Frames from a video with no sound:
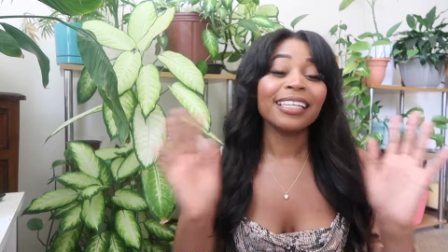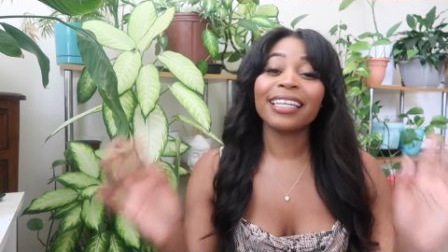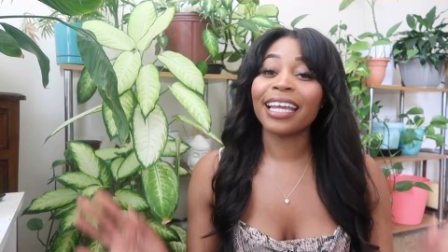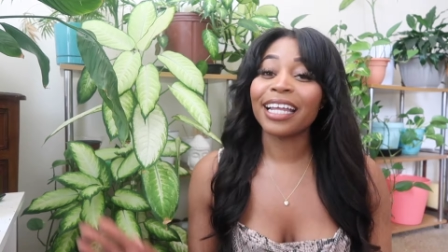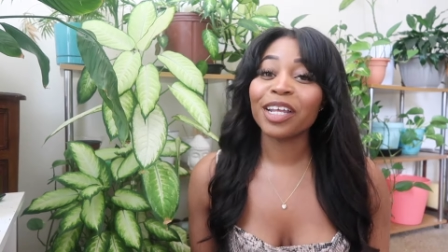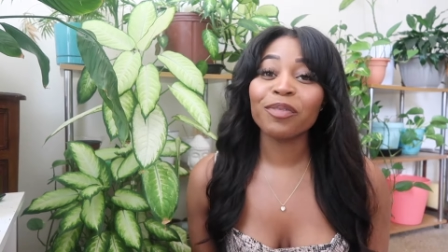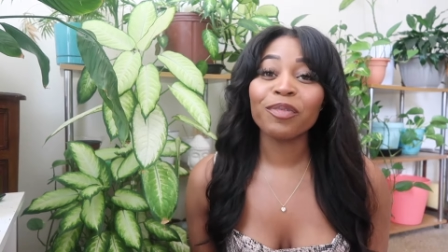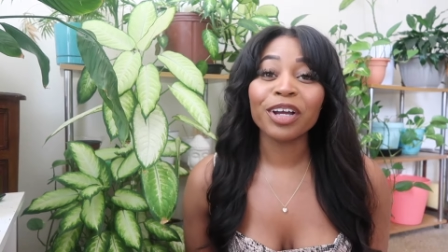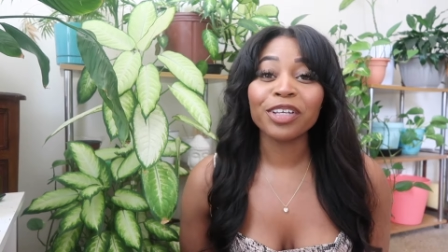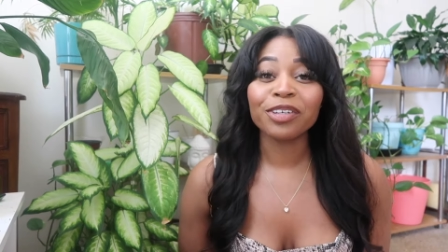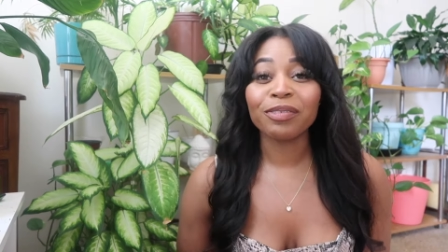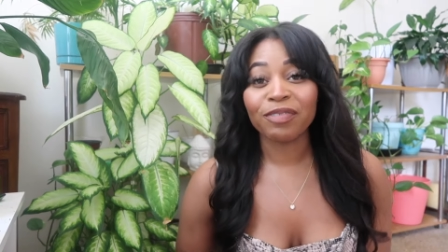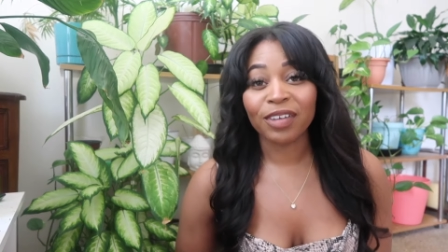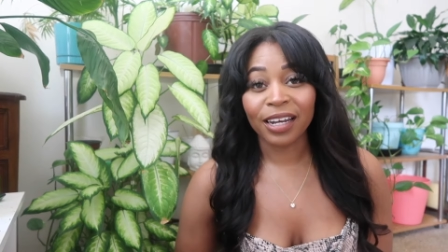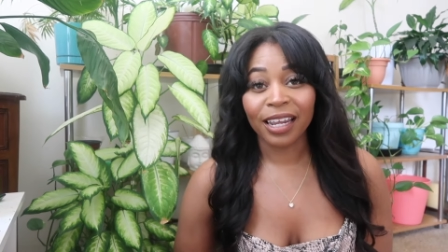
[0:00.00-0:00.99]
Get in where
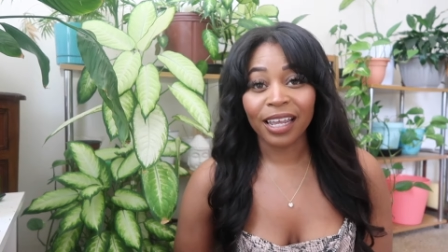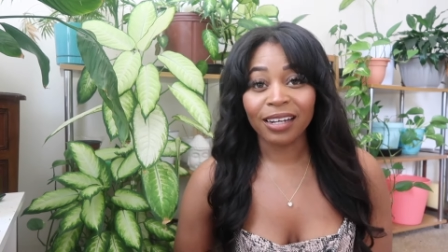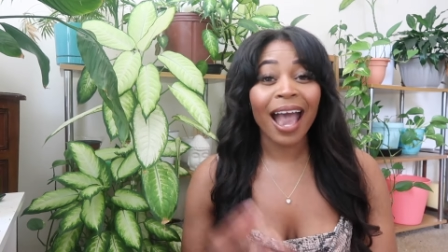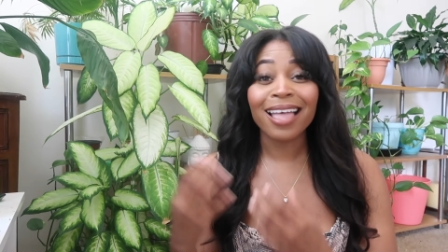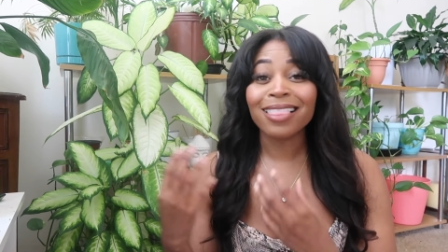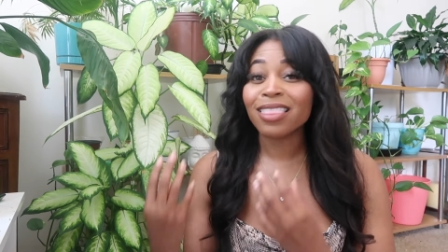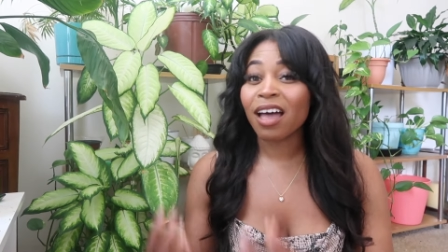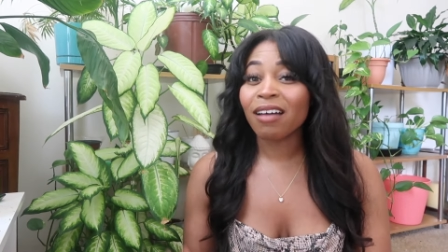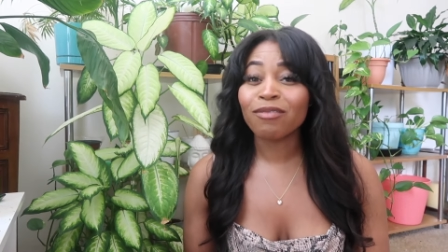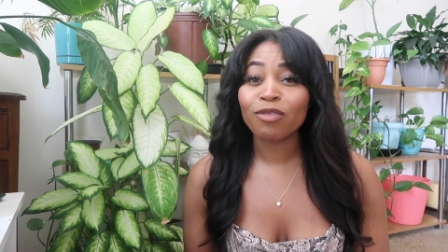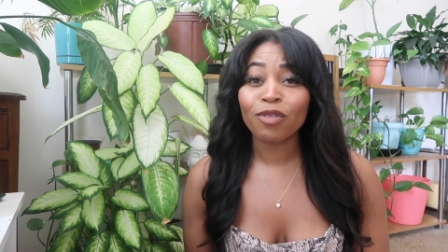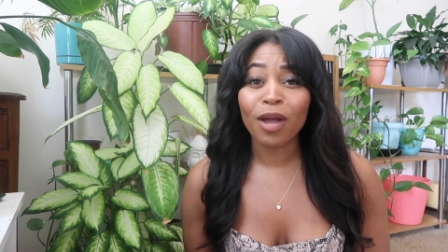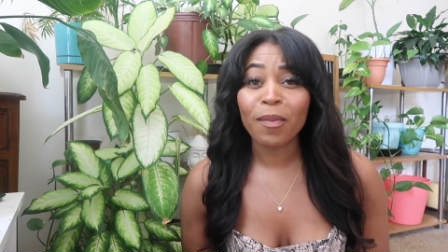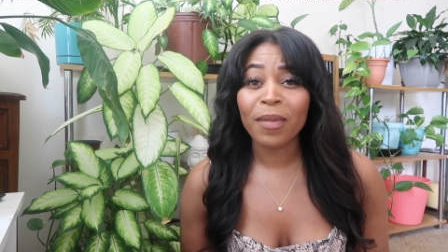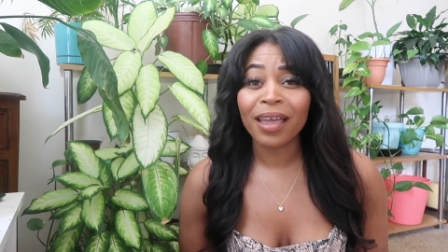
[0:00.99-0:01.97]
you fit in. I love
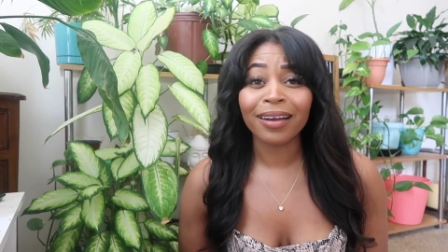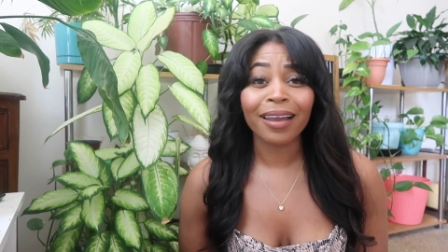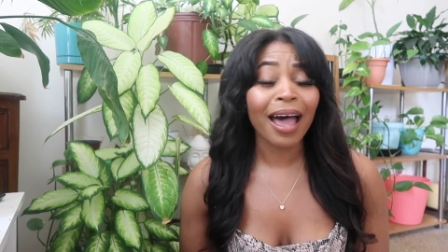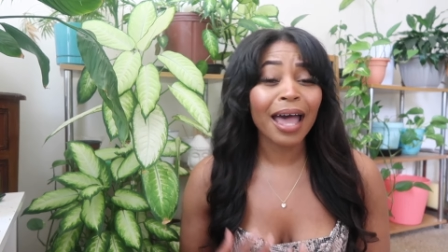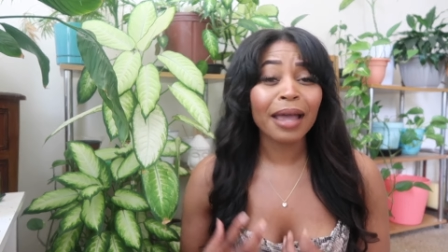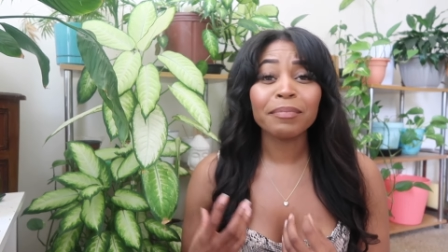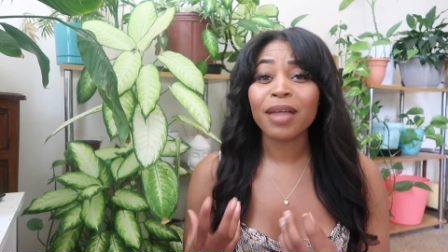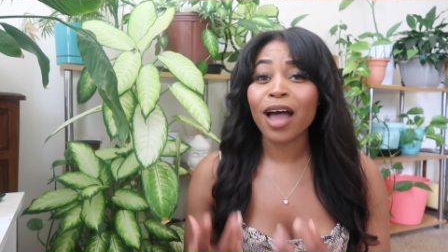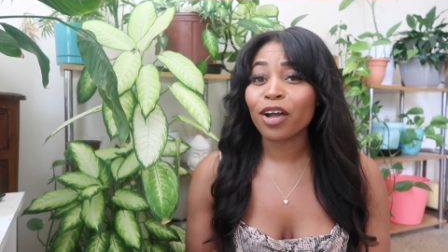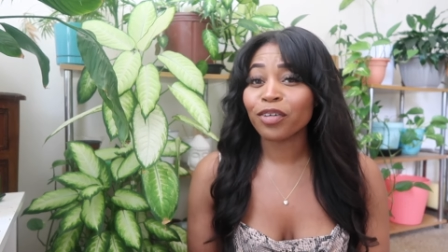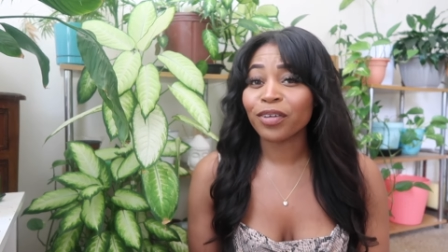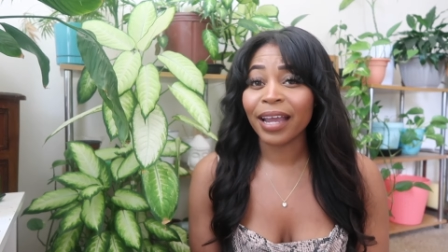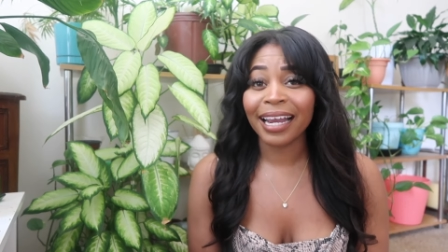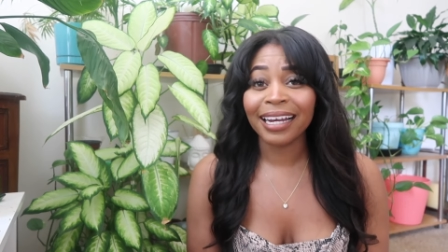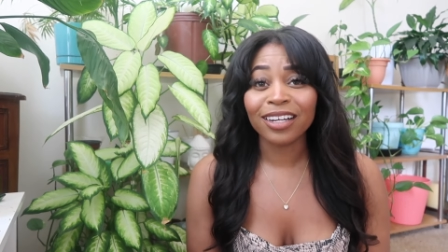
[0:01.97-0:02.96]
women. I'm not
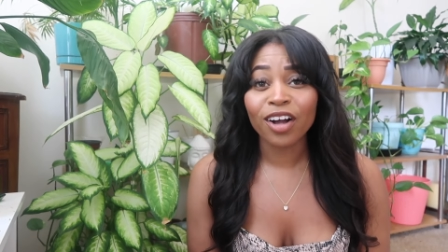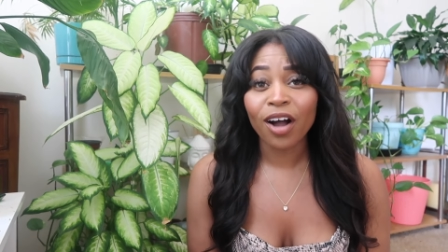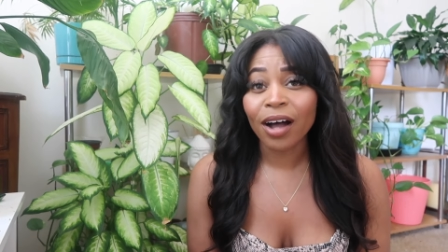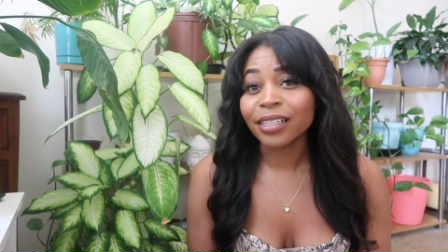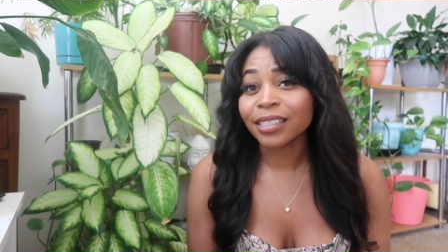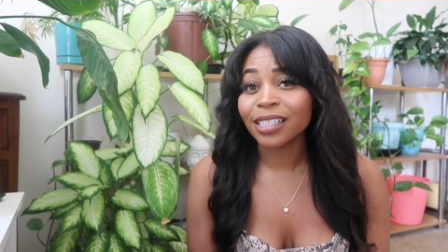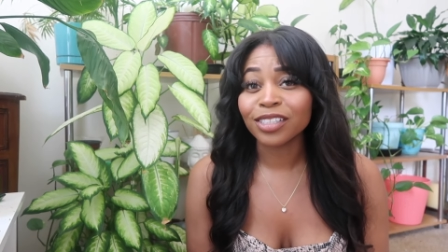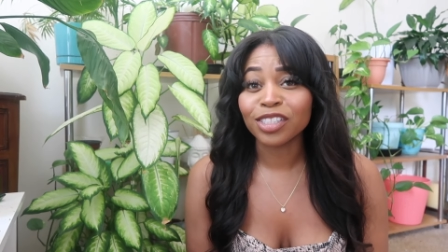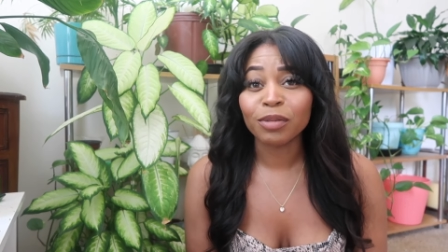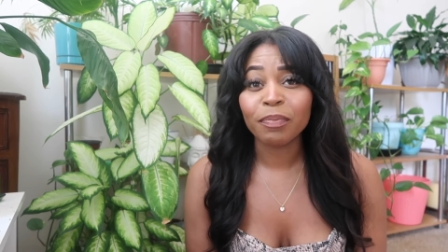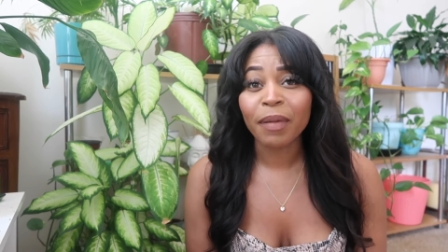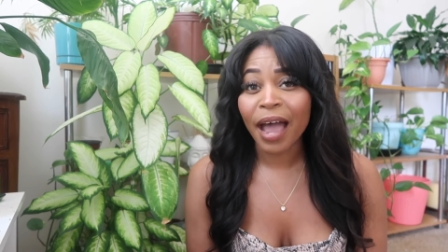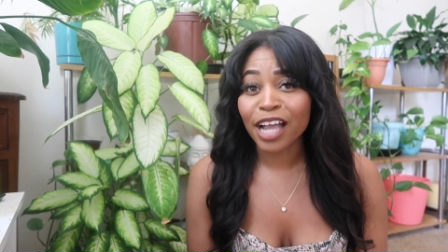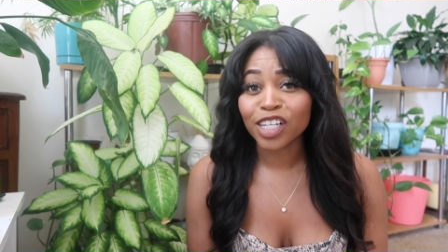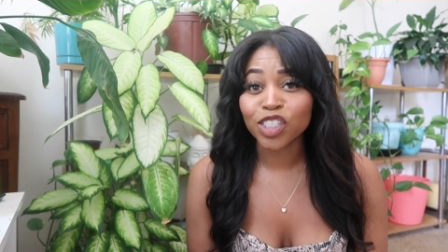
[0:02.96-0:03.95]
creating content to
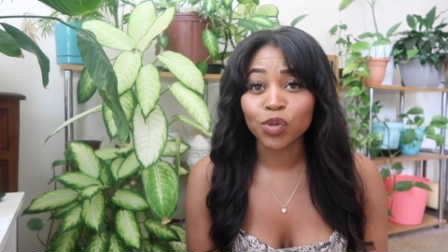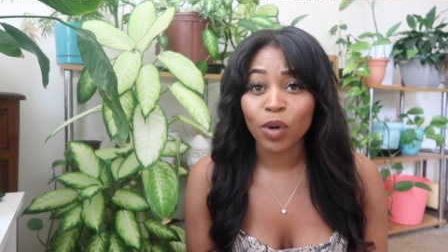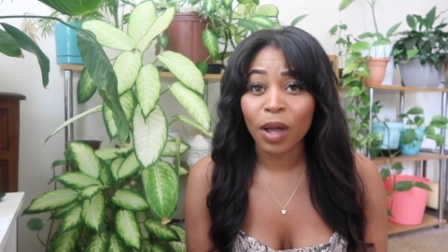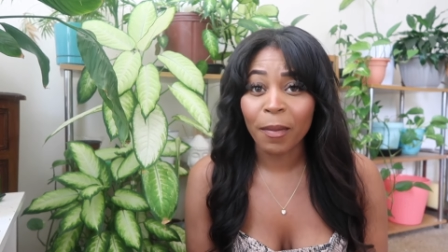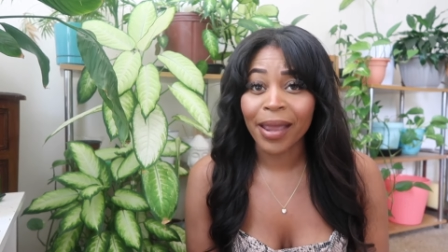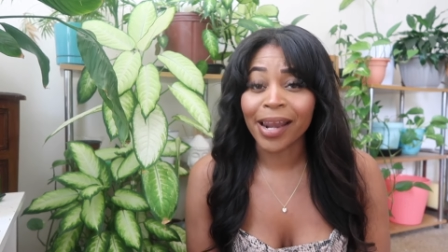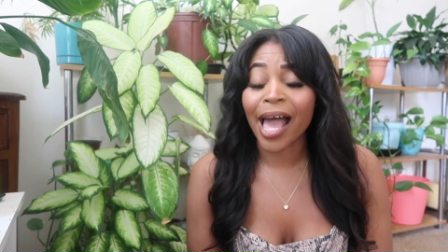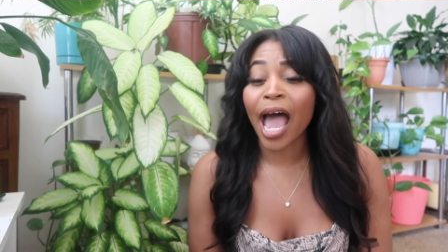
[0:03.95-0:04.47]
bash women.